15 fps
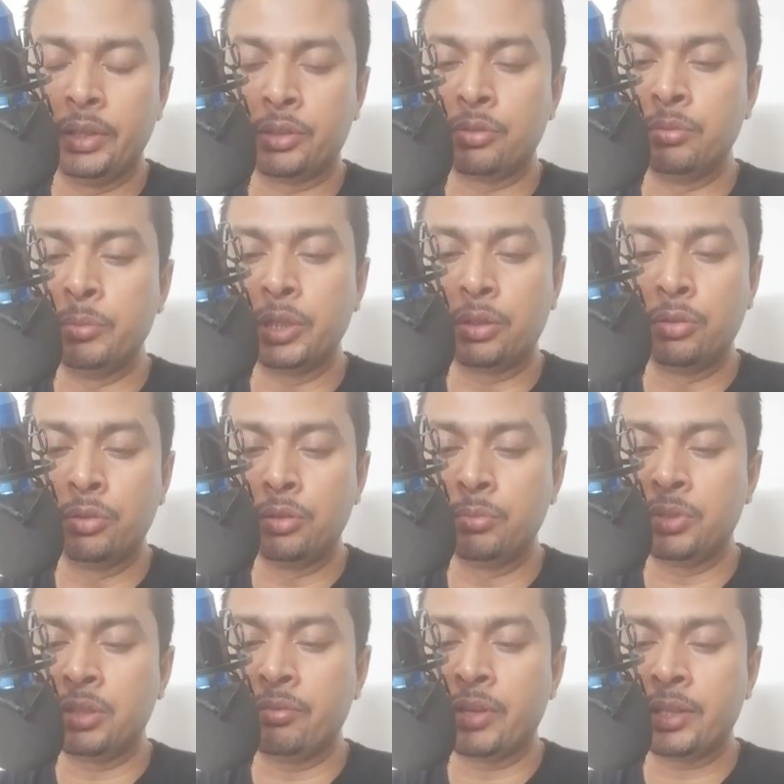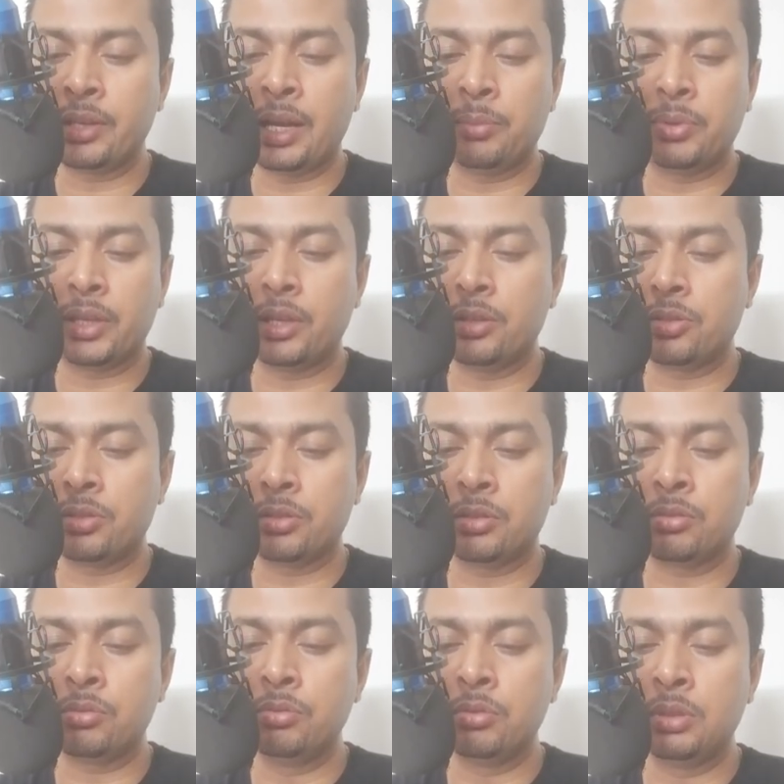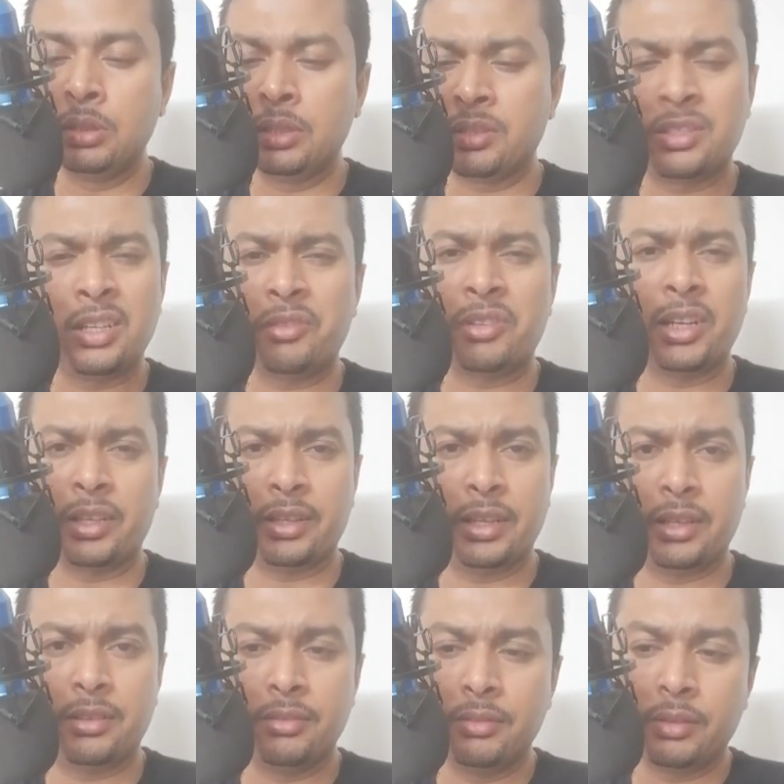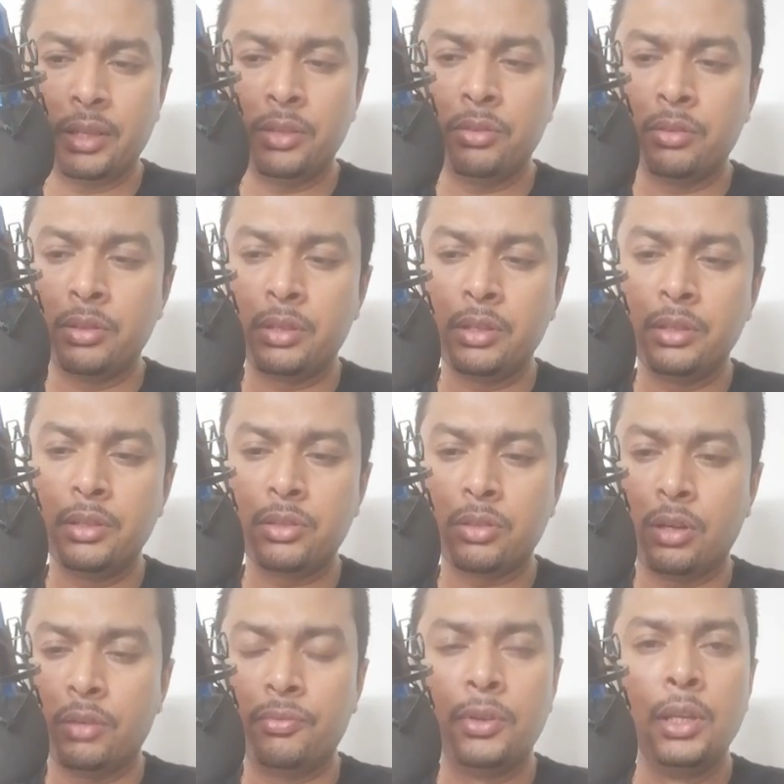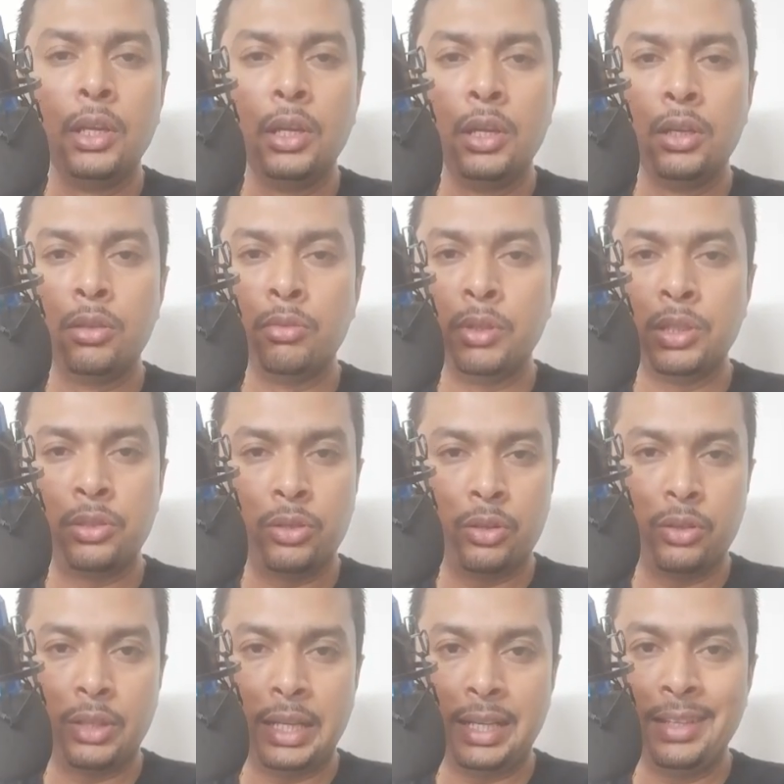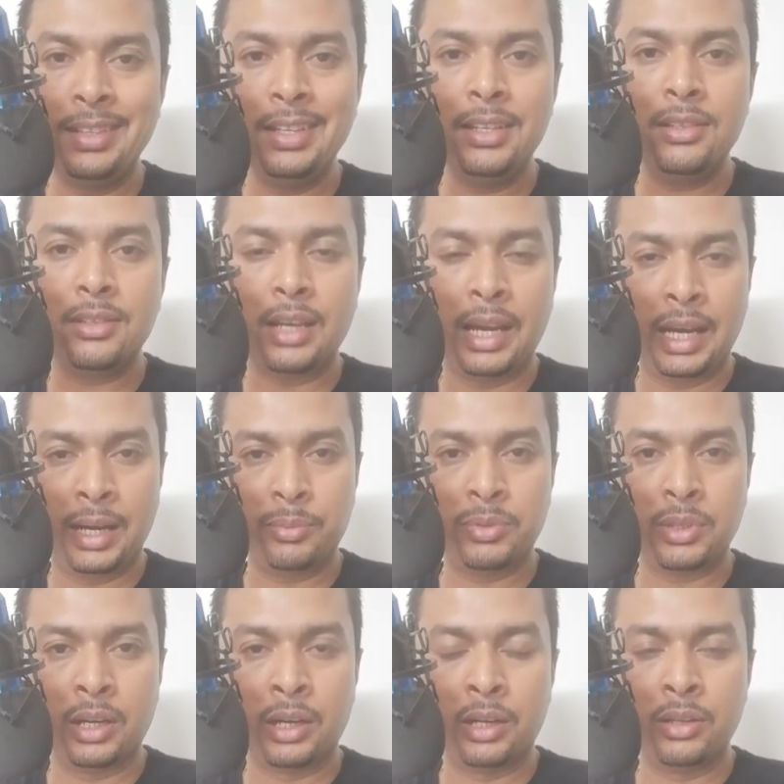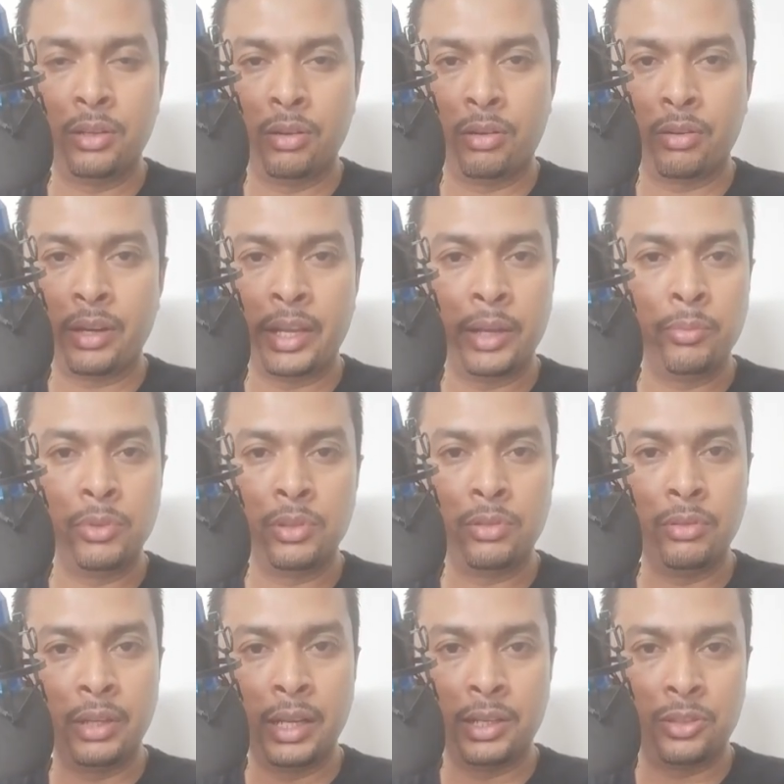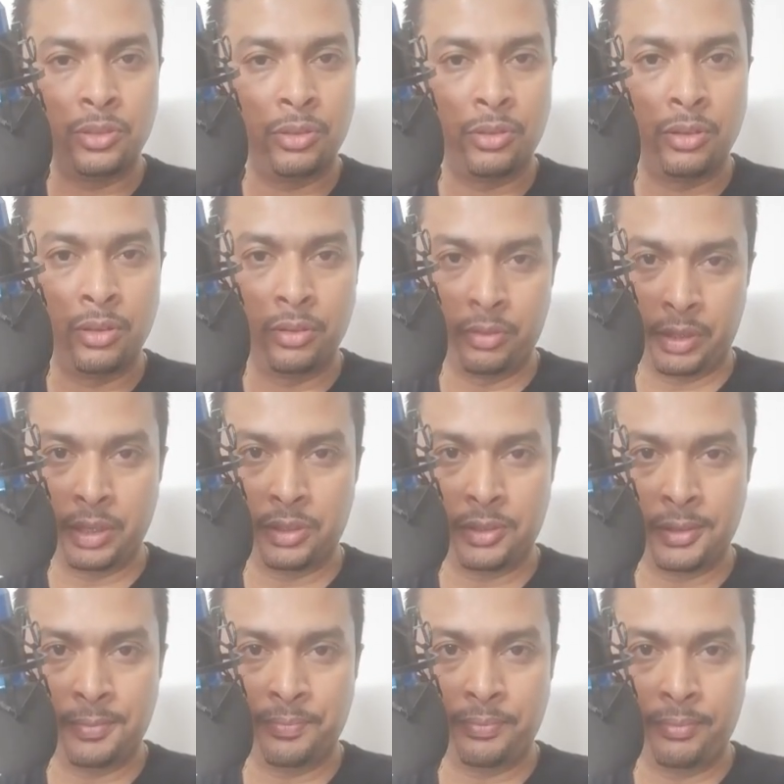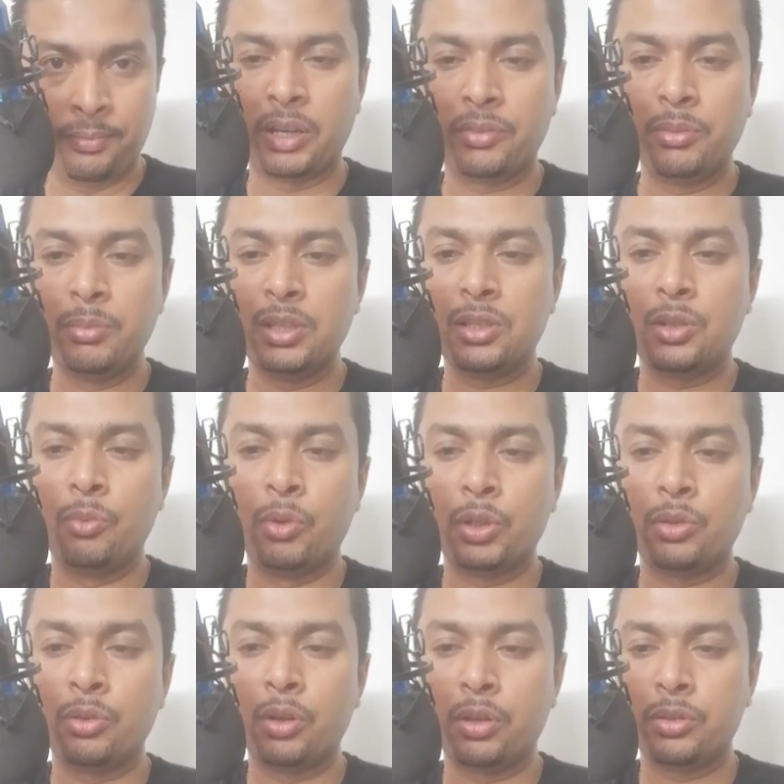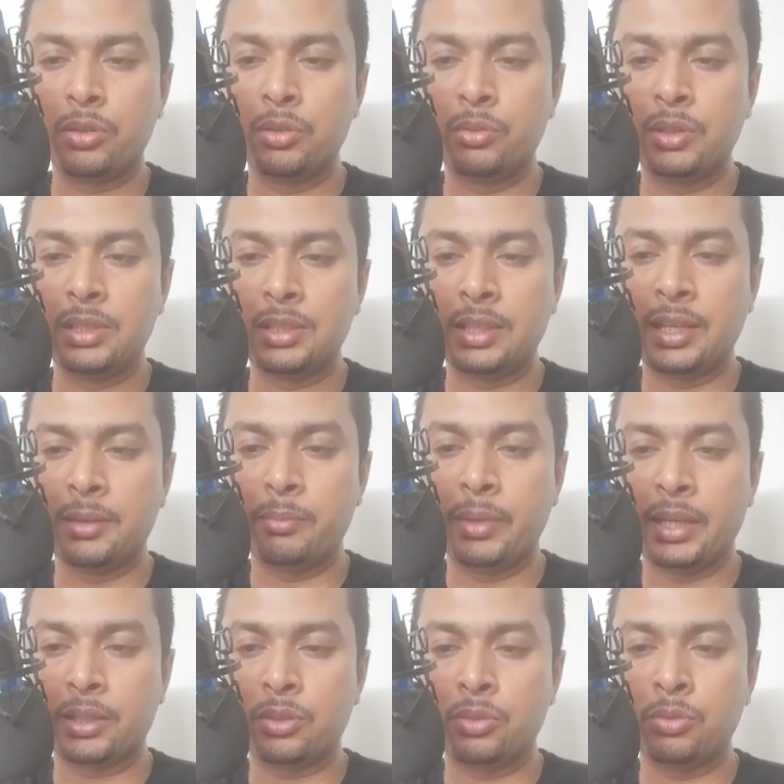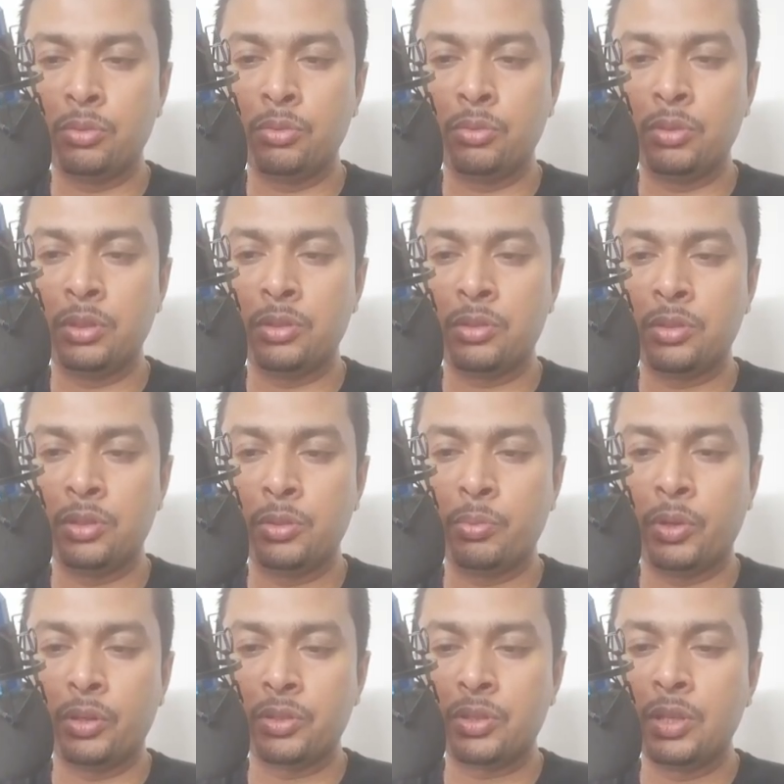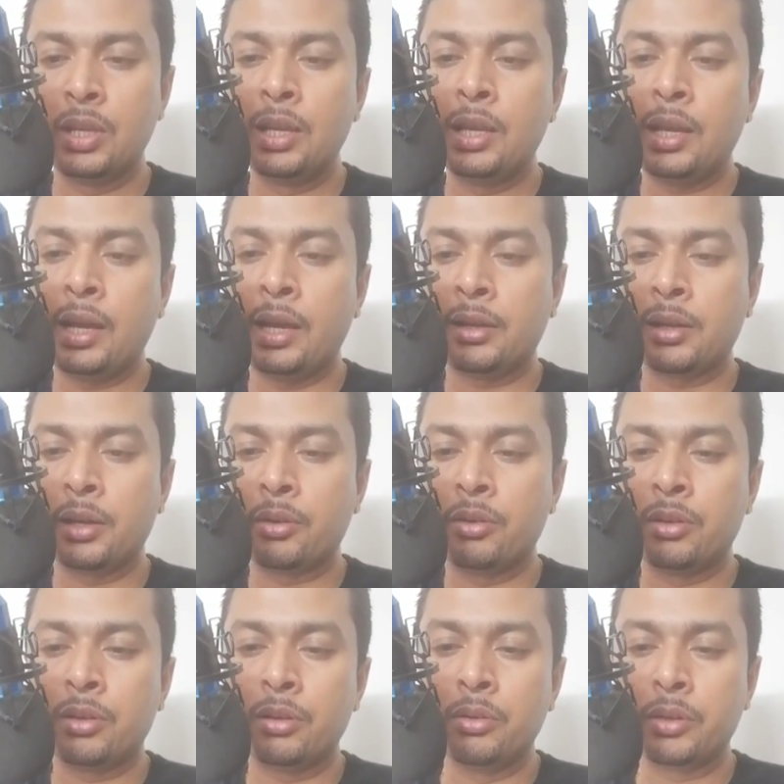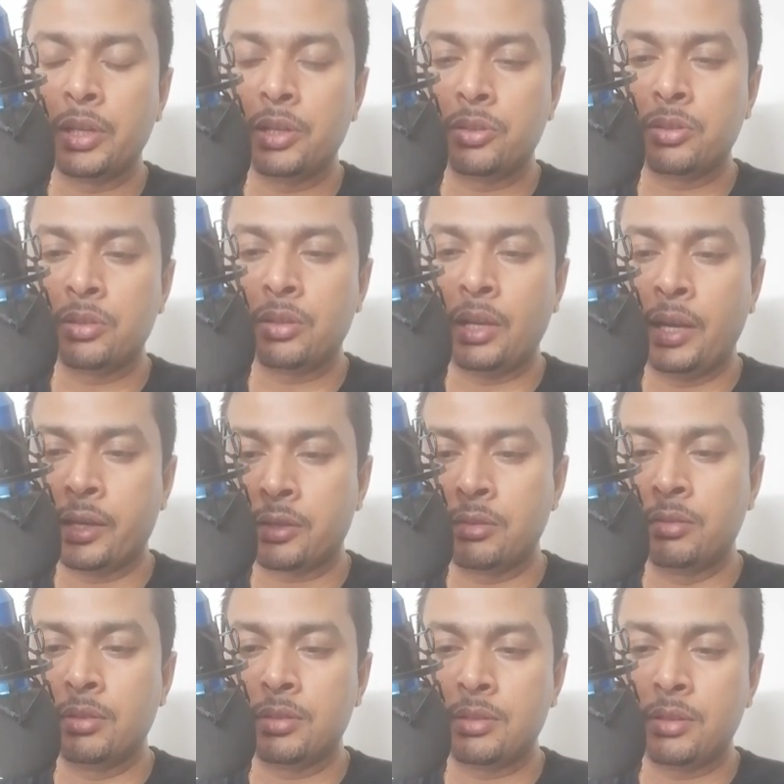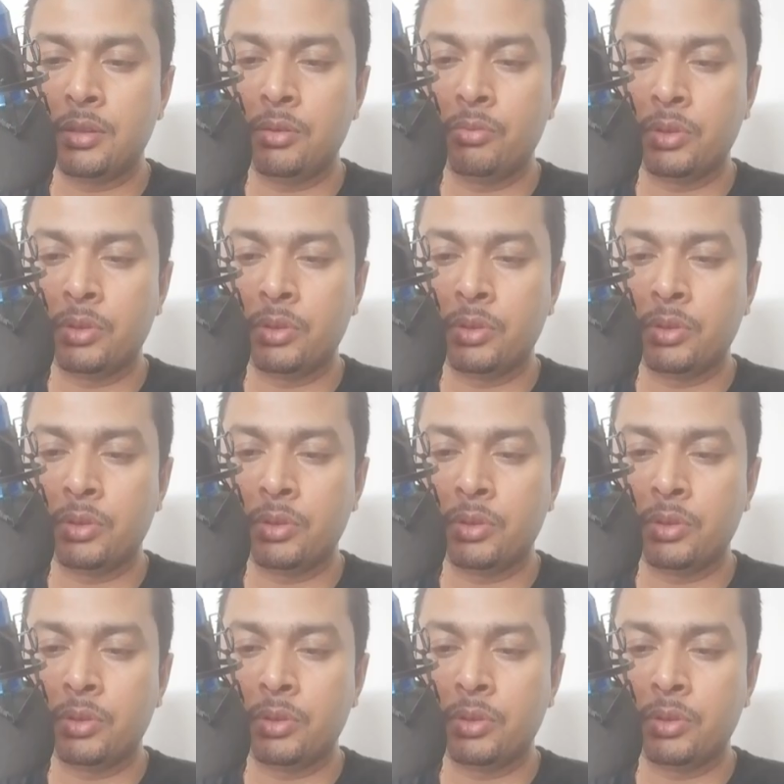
It could be Chrome, the weather application, Google and stuffs like that. Okay, you could turn this off to ensure that these apps are not able to get your location. Apart from this, what you could also do is get back to the search box and click on location accuracy.